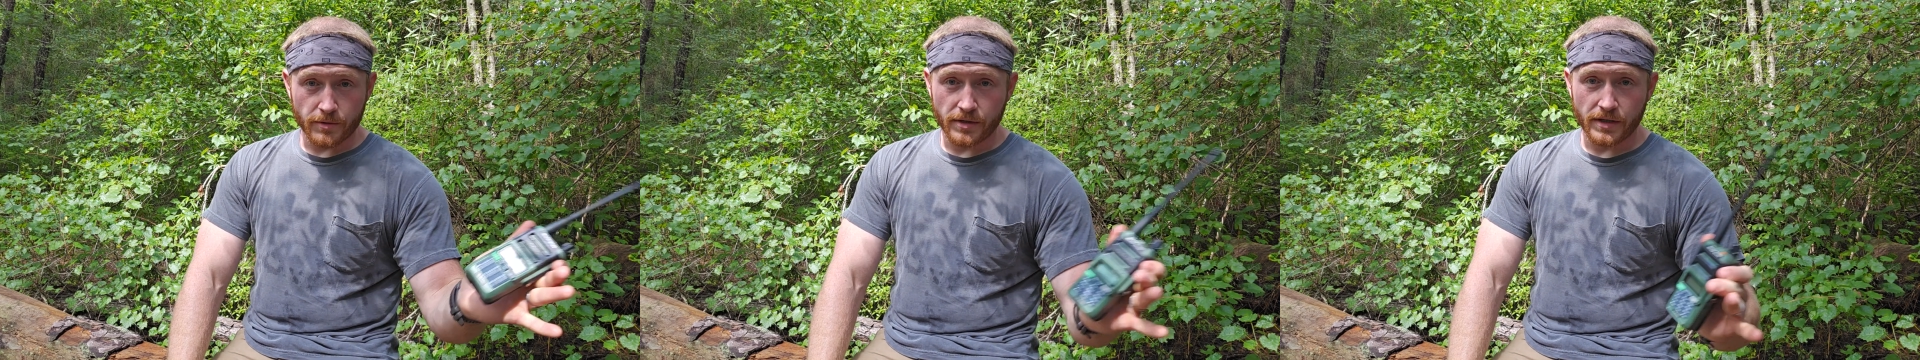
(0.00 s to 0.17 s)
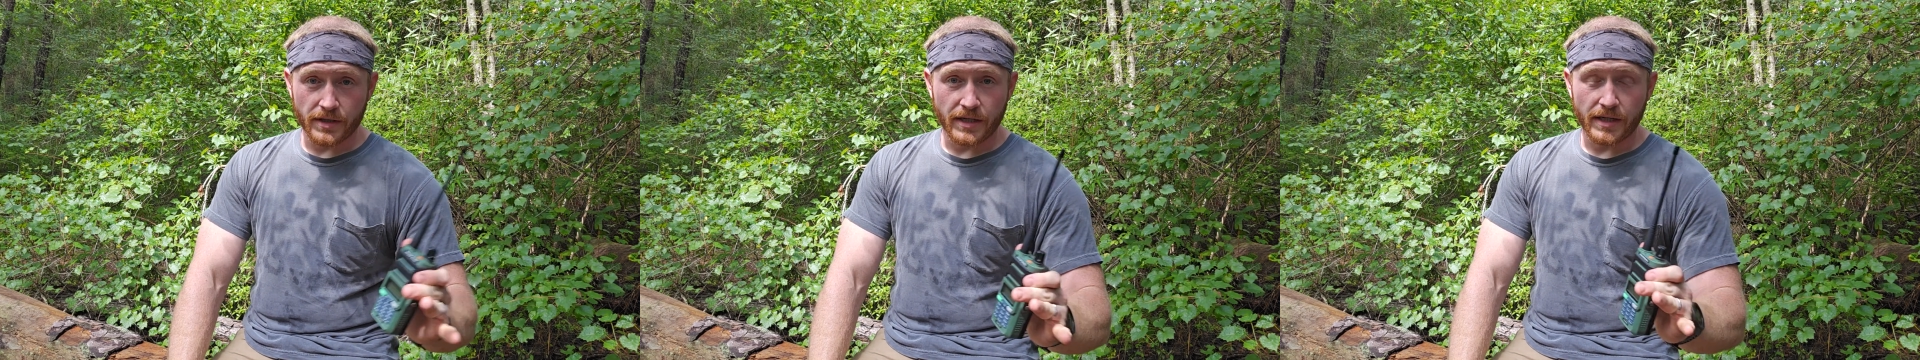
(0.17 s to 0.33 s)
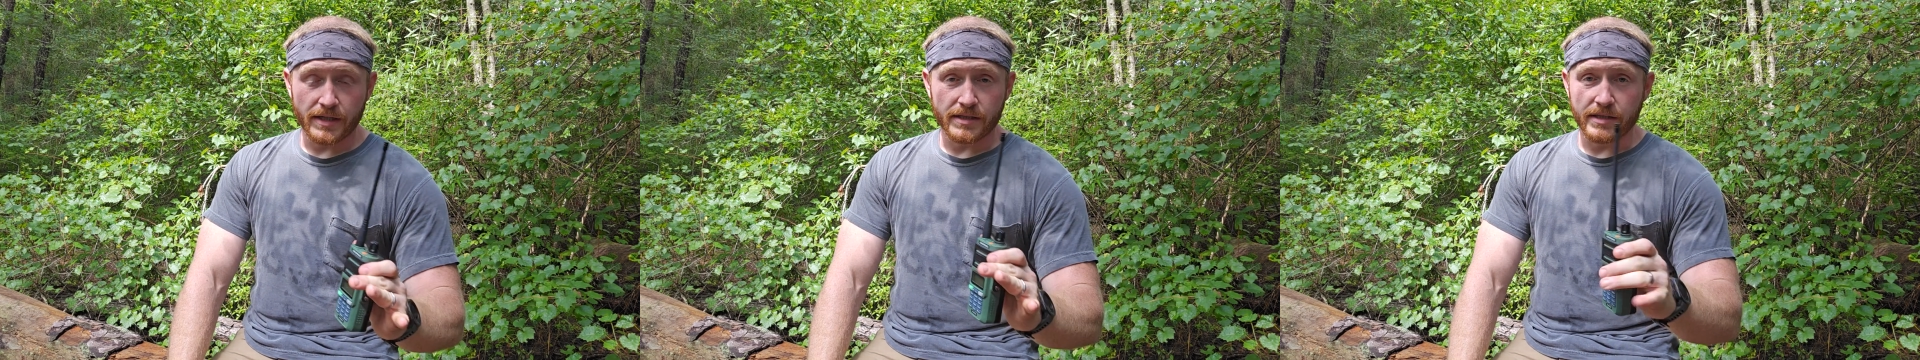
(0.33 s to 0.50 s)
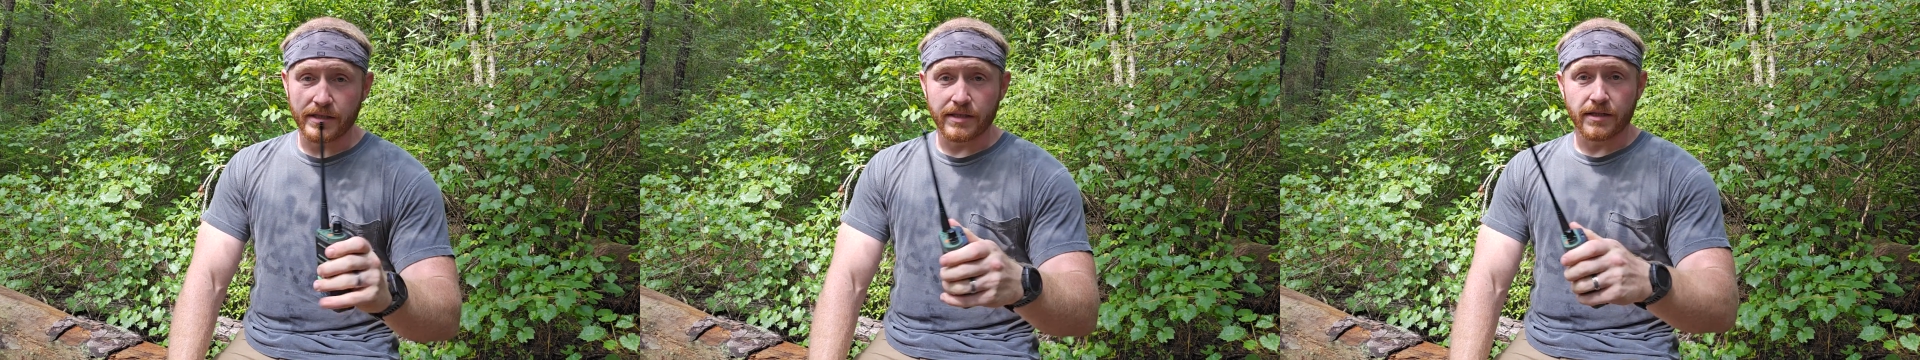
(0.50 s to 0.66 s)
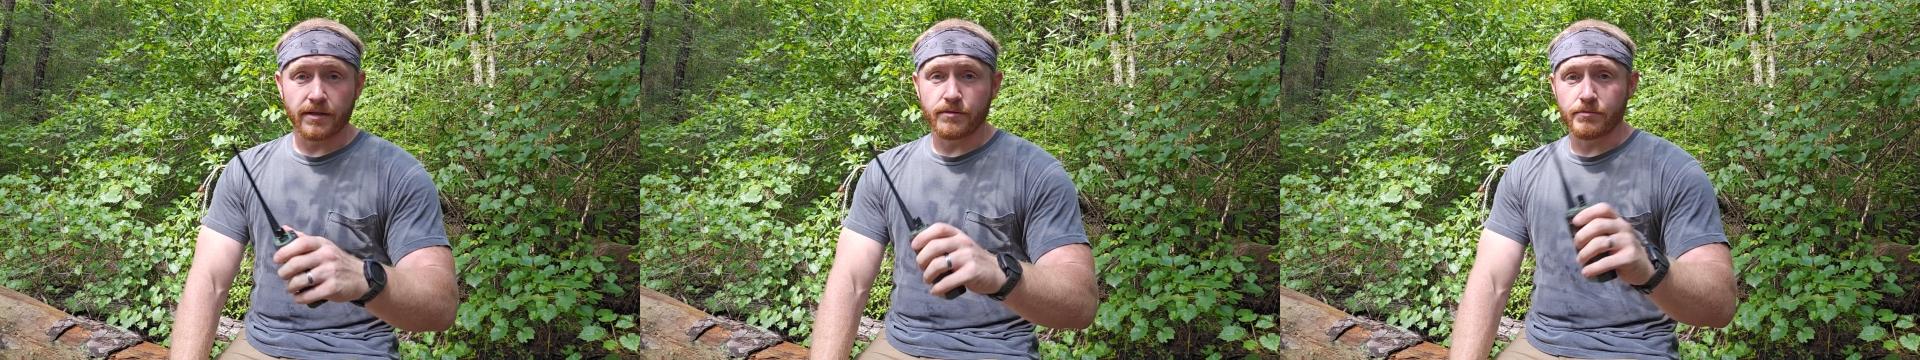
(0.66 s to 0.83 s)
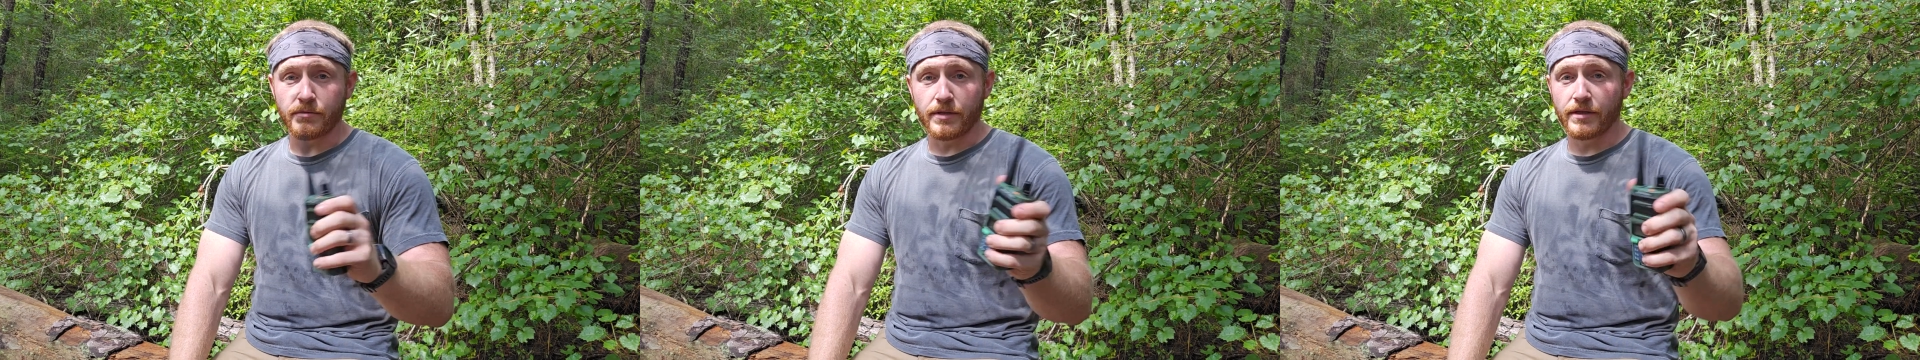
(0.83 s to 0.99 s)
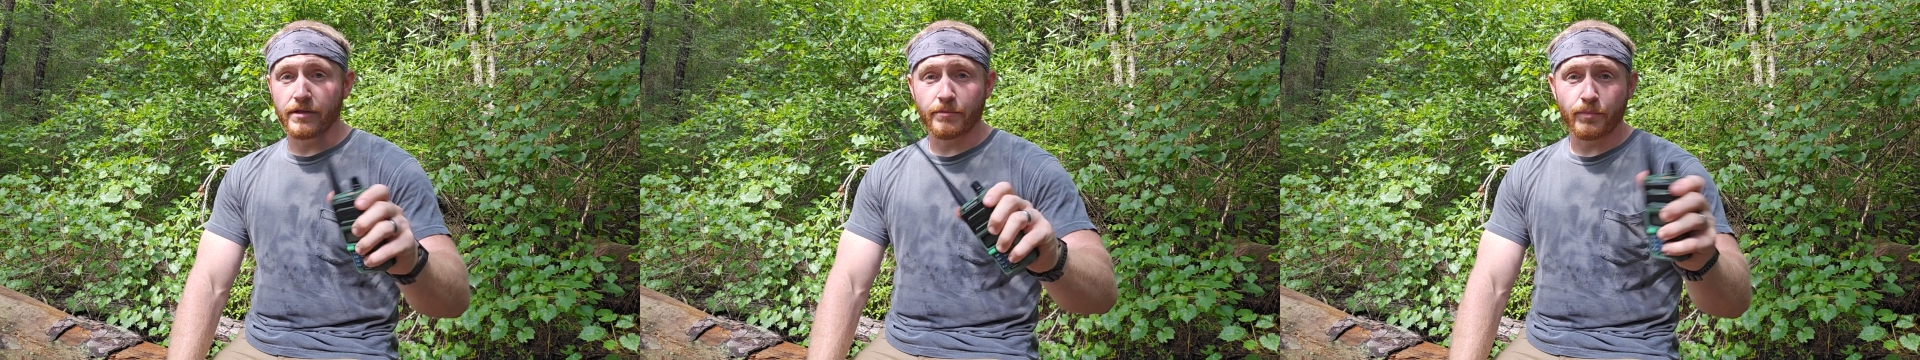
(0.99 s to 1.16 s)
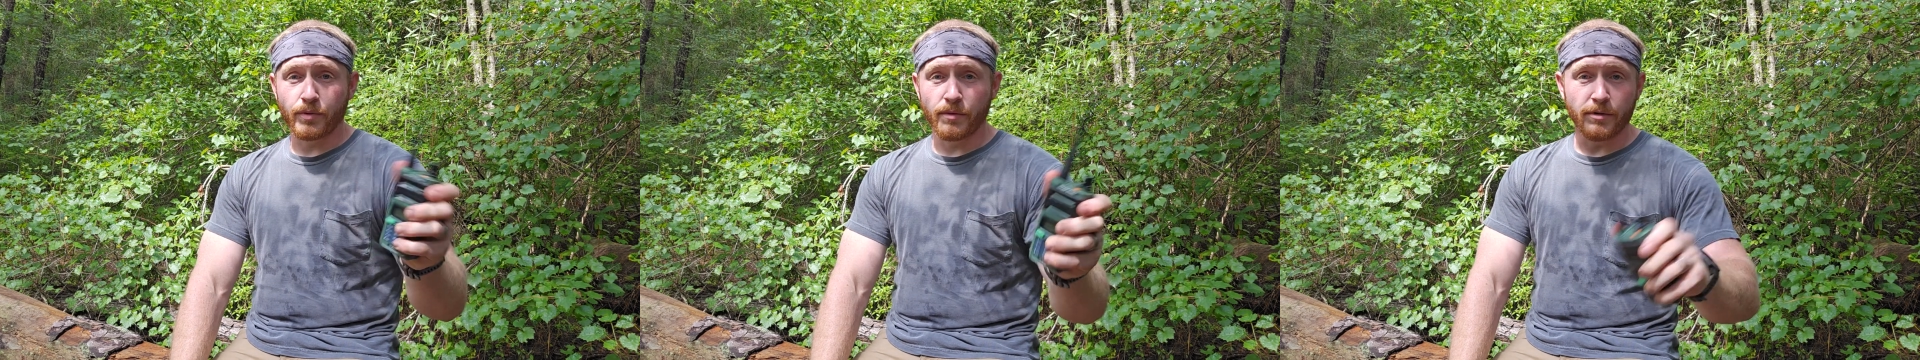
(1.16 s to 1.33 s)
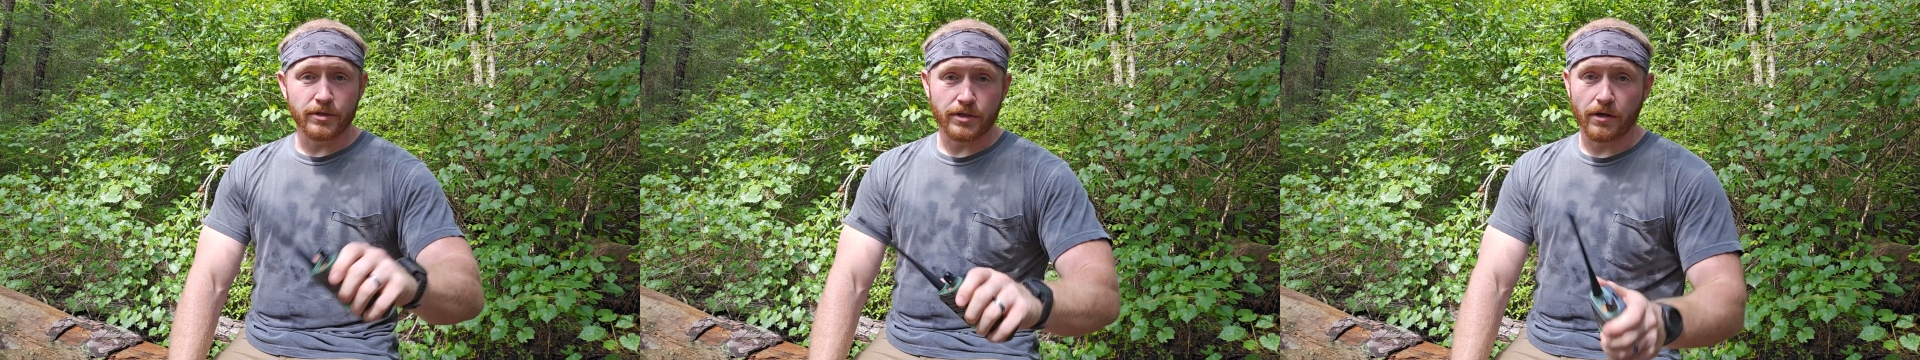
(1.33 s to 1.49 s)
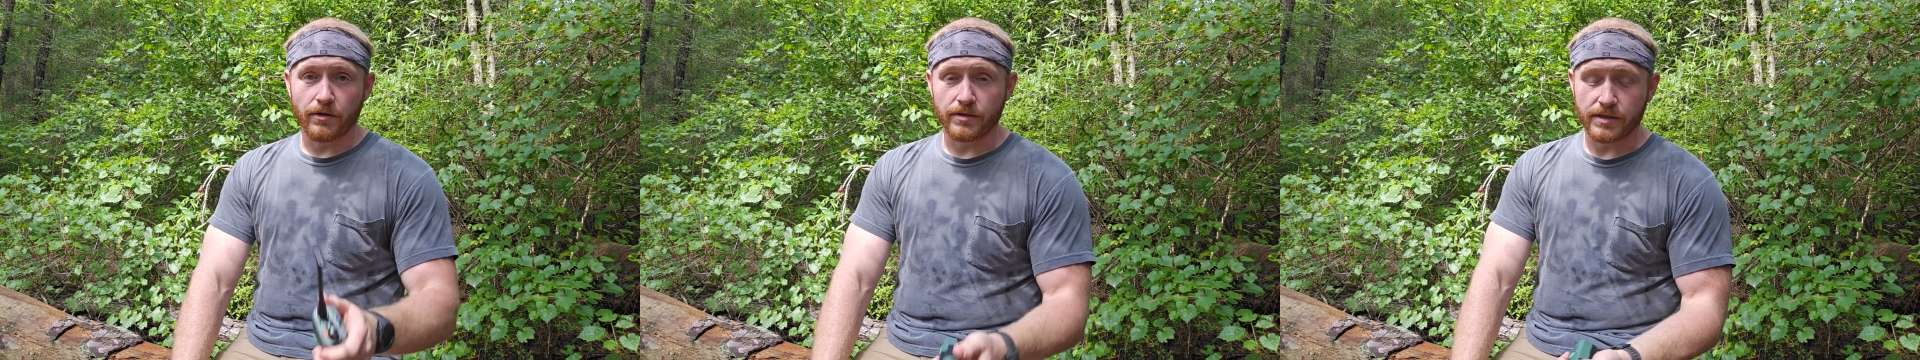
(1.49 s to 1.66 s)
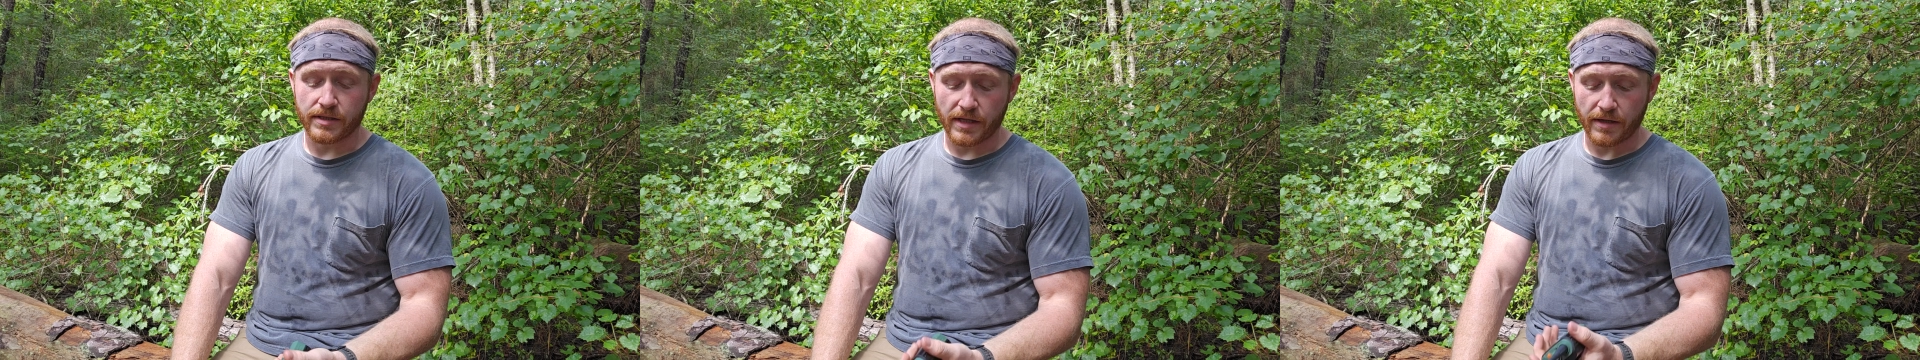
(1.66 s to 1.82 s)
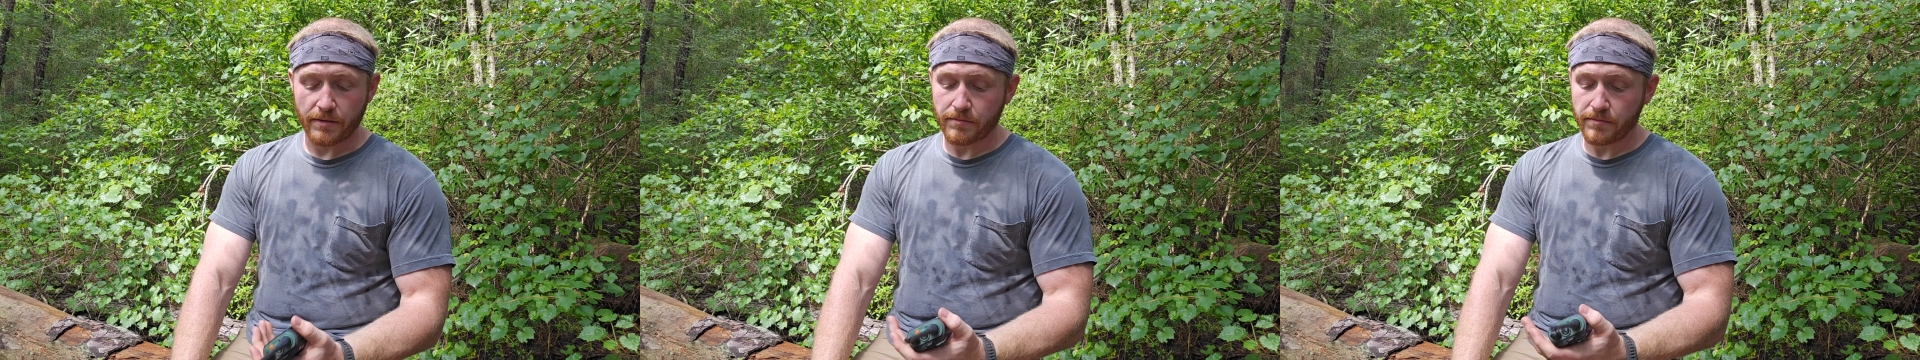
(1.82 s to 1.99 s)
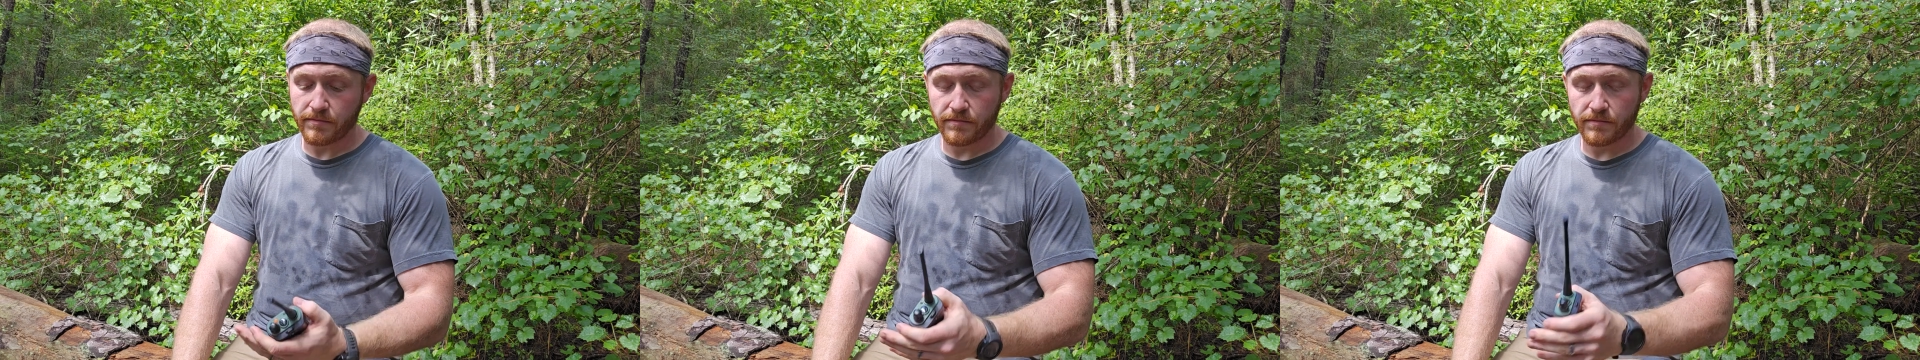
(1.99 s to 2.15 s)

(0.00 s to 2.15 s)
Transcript: ducky antenna that comes with it, they're pretty much all the same.